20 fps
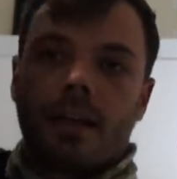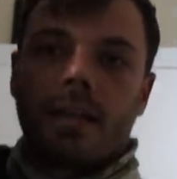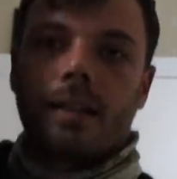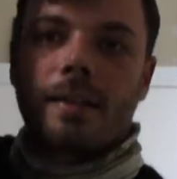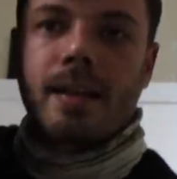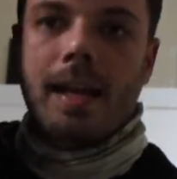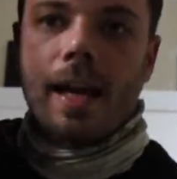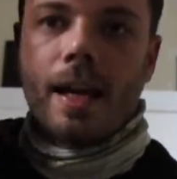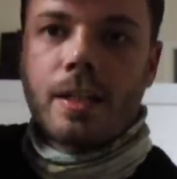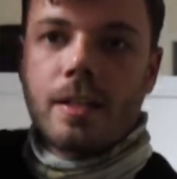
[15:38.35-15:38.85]

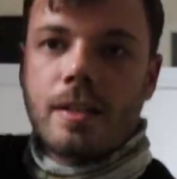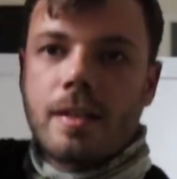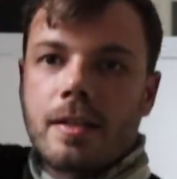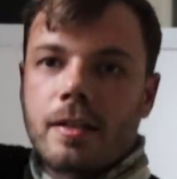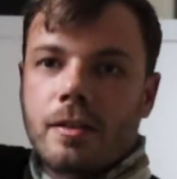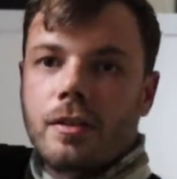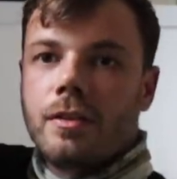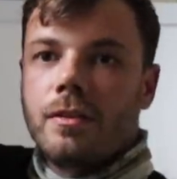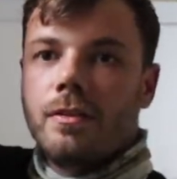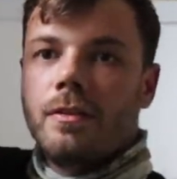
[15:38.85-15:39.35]
attached
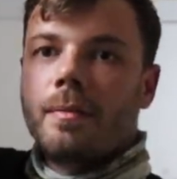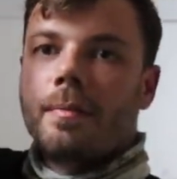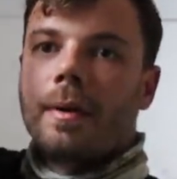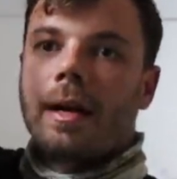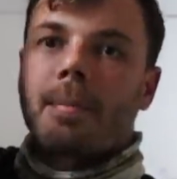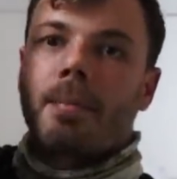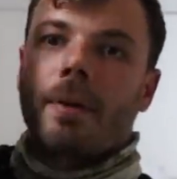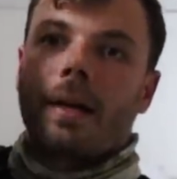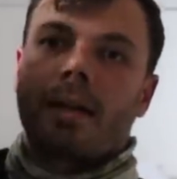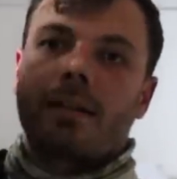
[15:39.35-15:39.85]
to the
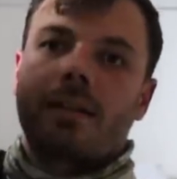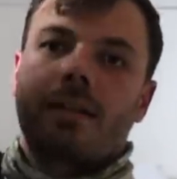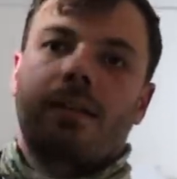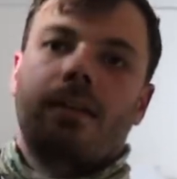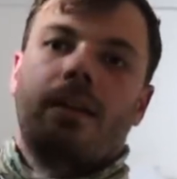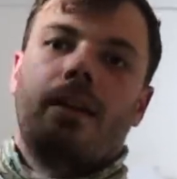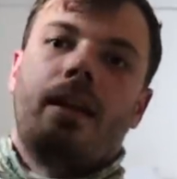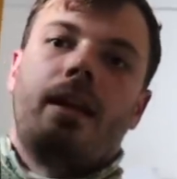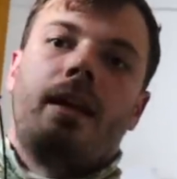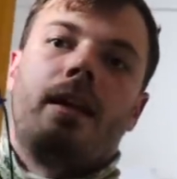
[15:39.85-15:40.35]
backpack,
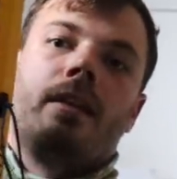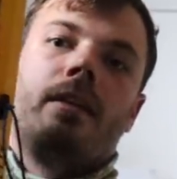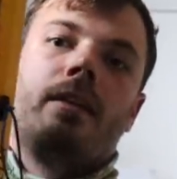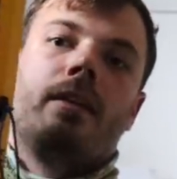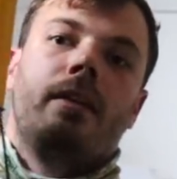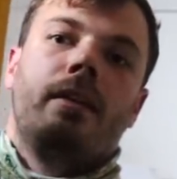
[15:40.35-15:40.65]
just like that.